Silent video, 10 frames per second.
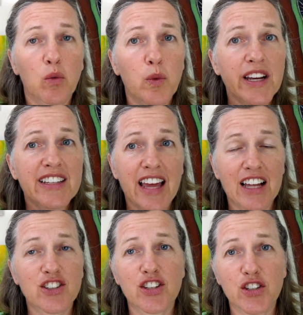we
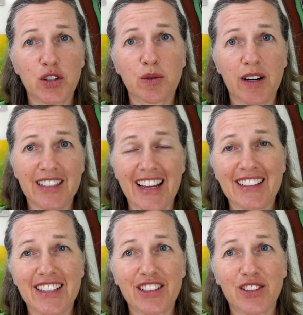tend to do what
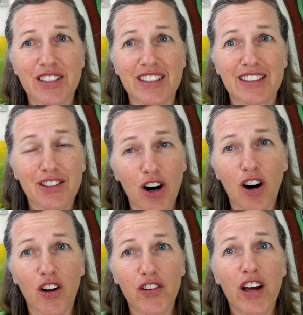Dan Siegel
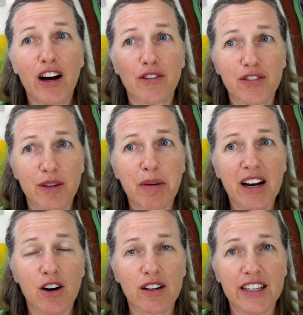calls
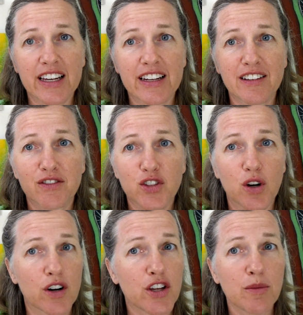flipping our lid. So
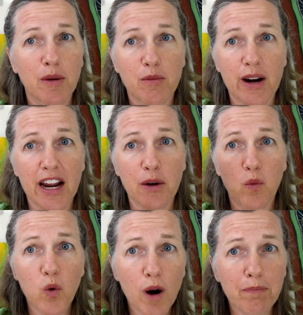our human
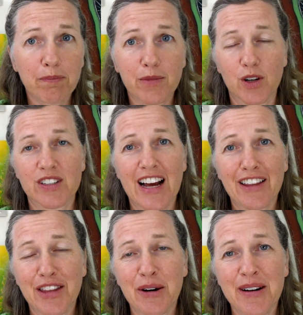brain goes
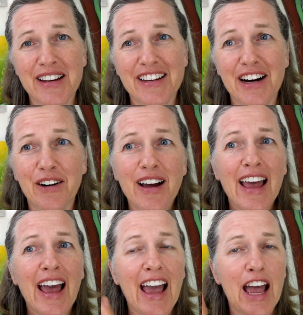out the window,
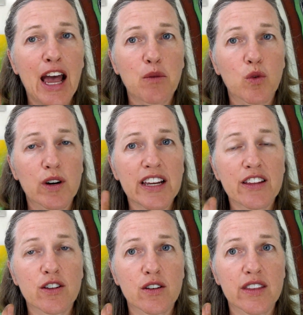and we're
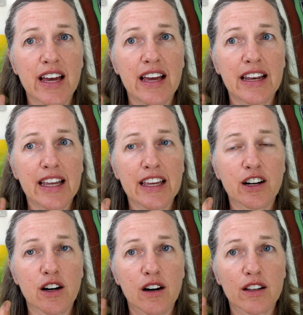either then in
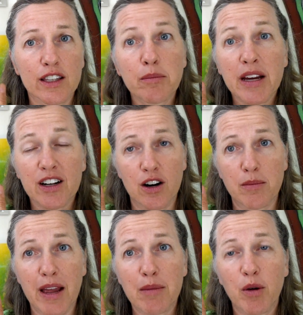our limbic, our
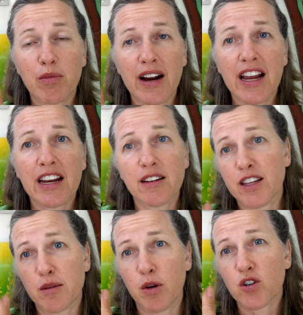mammal brain,
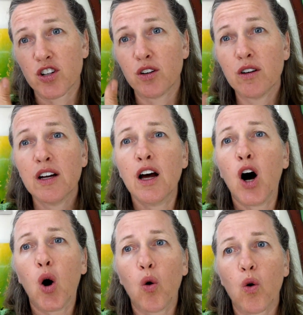the emotional,
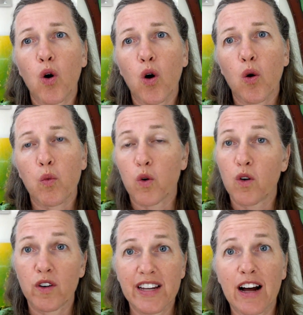or
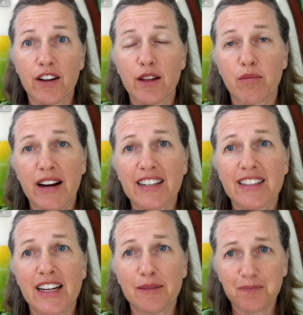we're down in the brain
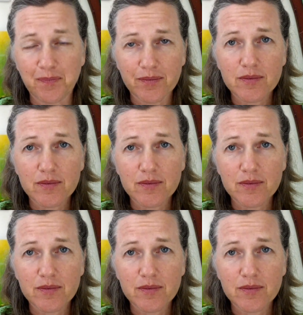stem,